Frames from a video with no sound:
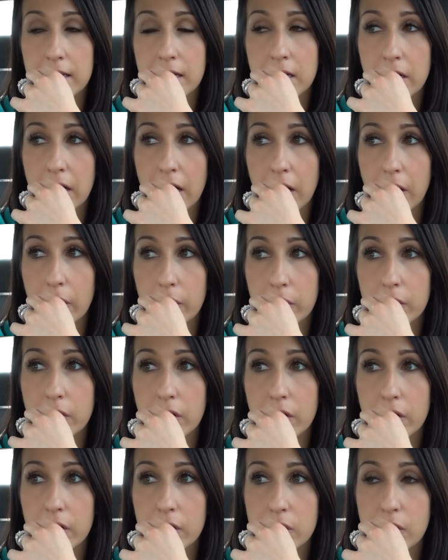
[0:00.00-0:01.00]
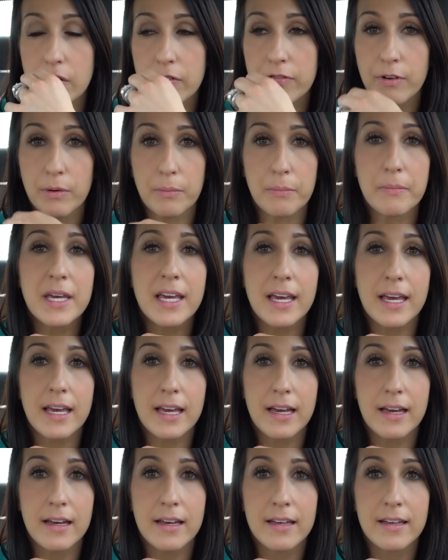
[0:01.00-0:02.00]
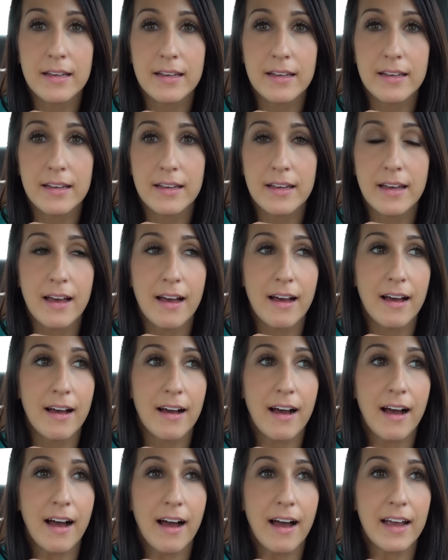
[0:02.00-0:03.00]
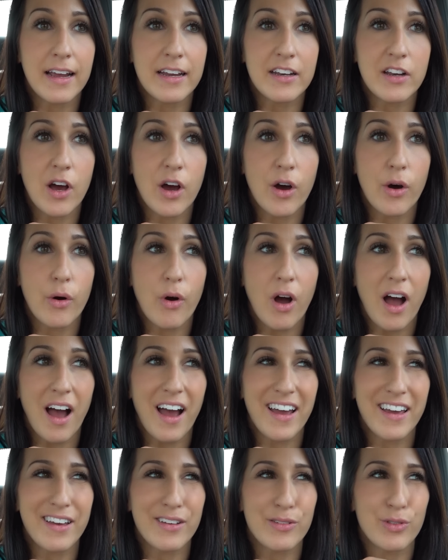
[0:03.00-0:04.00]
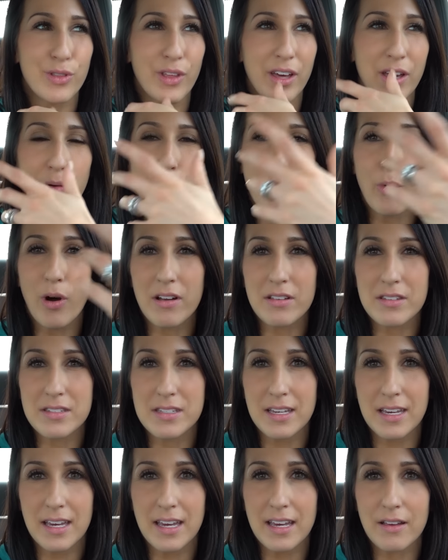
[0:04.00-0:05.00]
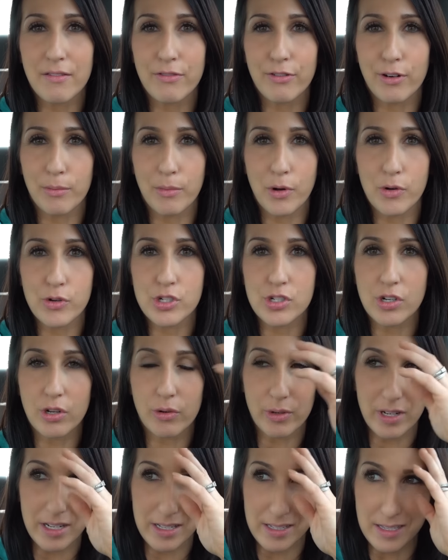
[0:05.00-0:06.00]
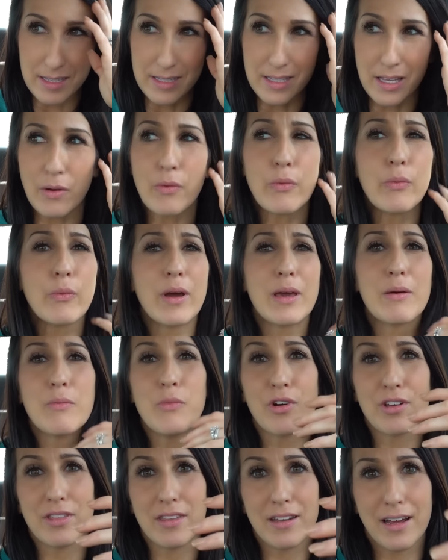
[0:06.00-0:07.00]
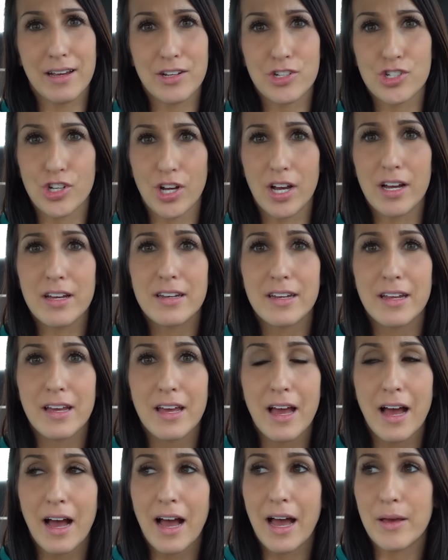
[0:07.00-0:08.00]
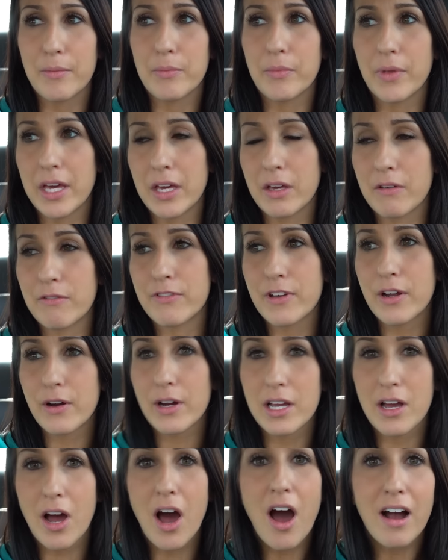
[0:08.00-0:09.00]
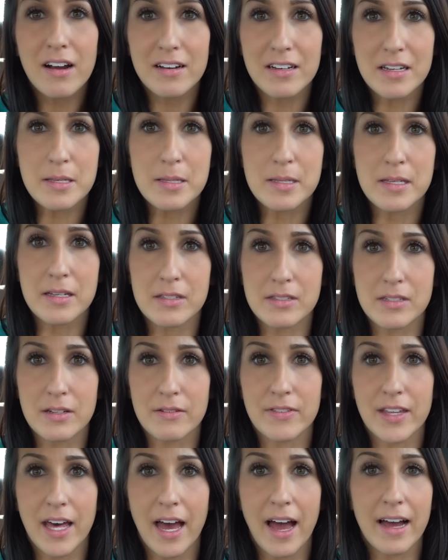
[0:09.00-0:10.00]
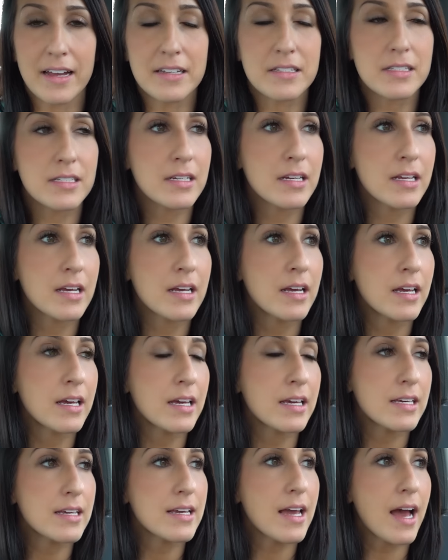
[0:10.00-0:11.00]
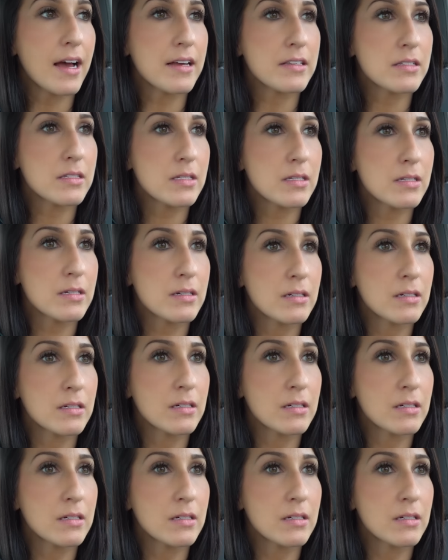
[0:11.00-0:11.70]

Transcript: you know, for me, I know I like want to eat for emotional reasons like way more than I should. I'm like very cognizant of that, yet